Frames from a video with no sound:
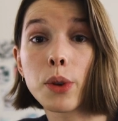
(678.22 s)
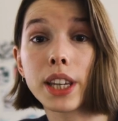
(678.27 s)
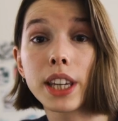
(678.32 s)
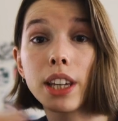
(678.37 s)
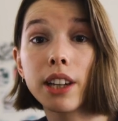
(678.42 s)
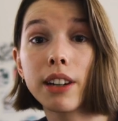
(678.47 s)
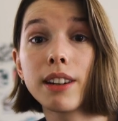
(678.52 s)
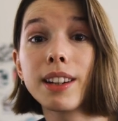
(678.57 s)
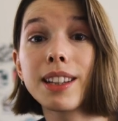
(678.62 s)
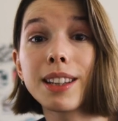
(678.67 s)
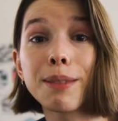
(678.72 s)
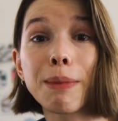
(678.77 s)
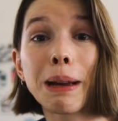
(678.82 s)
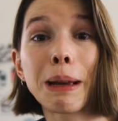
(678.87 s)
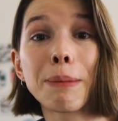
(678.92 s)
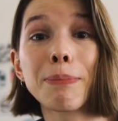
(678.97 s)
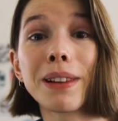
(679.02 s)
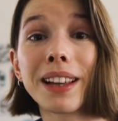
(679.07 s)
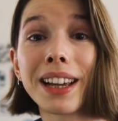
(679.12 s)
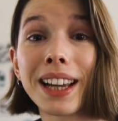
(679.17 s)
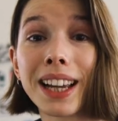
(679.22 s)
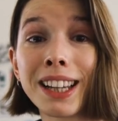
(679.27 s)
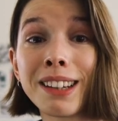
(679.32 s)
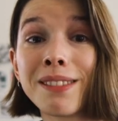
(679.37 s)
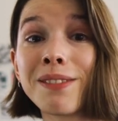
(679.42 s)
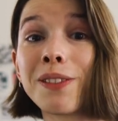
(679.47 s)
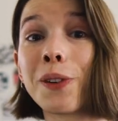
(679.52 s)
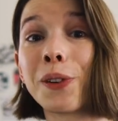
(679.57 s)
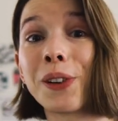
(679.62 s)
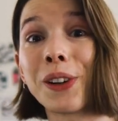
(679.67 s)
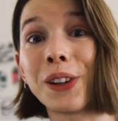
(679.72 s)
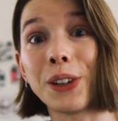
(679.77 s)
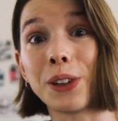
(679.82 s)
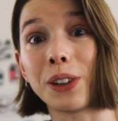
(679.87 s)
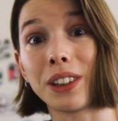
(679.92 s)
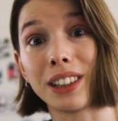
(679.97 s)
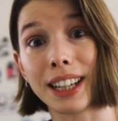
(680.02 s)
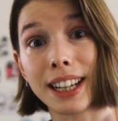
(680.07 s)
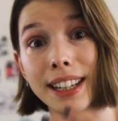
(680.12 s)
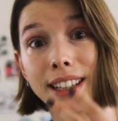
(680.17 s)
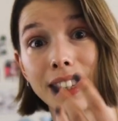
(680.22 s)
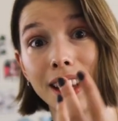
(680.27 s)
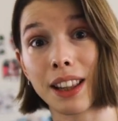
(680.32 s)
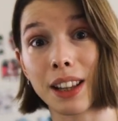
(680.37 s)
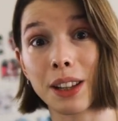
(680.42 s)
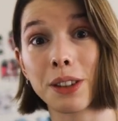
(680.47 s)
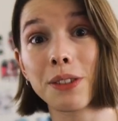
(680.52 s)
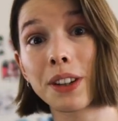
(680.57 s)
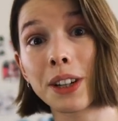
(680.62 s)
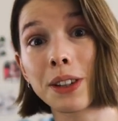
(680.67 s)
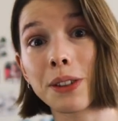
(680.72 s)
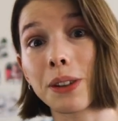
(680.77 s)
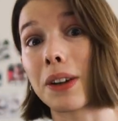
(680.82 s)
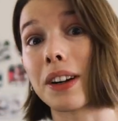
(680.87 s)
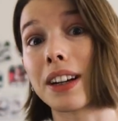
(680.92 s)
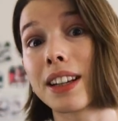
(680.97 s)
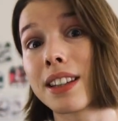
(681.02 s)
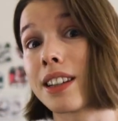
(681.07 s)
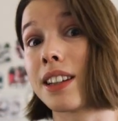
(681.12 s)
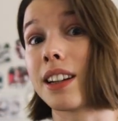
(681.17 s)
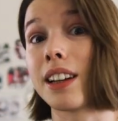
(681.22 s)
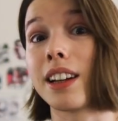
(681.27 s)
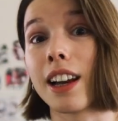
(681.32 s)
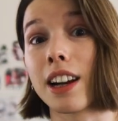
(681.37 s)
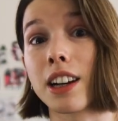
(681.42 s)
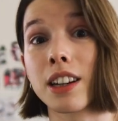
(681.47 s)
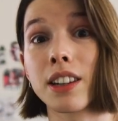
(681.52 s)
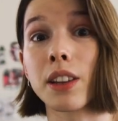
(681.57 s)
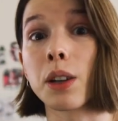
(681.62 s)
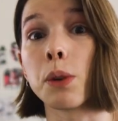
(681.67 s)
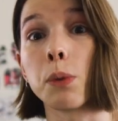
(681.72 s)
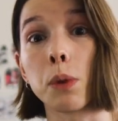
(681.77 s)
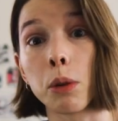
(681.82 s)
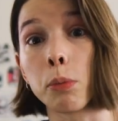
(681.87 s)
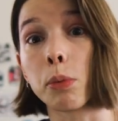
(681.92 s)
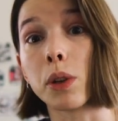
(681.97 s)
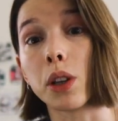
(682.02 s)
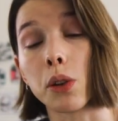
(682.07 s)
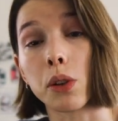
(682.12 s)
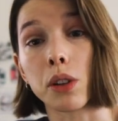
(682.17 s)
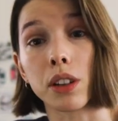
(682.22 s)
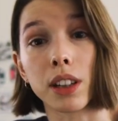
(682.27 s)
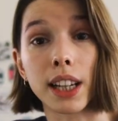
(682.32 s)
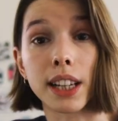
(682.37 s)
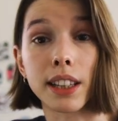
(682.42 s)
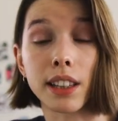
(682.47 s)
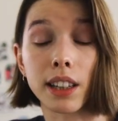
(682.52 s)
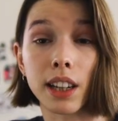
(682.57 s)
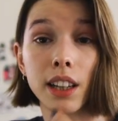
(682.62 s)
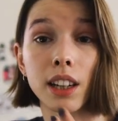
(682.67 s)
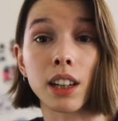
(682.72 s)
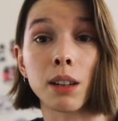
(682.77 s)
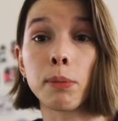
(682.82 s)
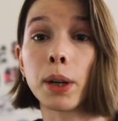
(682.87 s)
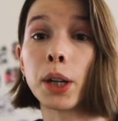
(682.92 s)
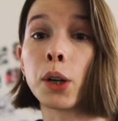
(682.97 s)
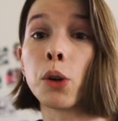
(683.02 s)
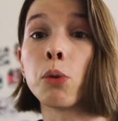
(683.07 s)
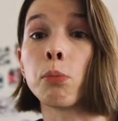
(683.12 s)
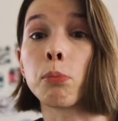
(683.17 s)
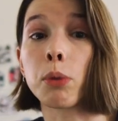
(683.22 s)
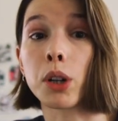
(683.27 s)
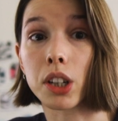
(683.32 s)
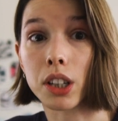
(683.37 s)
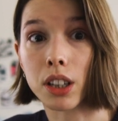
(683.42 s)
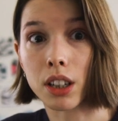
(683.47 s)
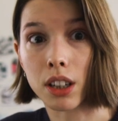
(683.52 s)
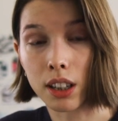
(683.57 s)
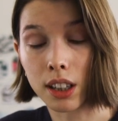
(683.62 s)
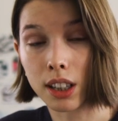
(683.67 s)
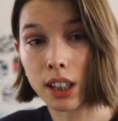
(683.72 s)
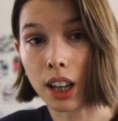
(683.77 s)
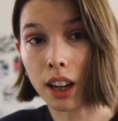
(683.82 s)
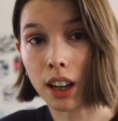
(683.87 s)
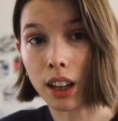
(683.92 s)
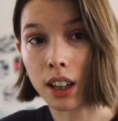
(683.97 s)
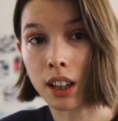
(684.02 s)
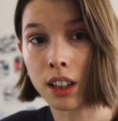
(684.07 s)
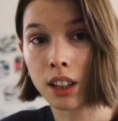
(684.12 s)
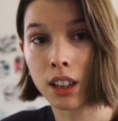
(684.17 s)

here is my plan for utilizing this resource, and I actually will be utilizing it in my own personal study.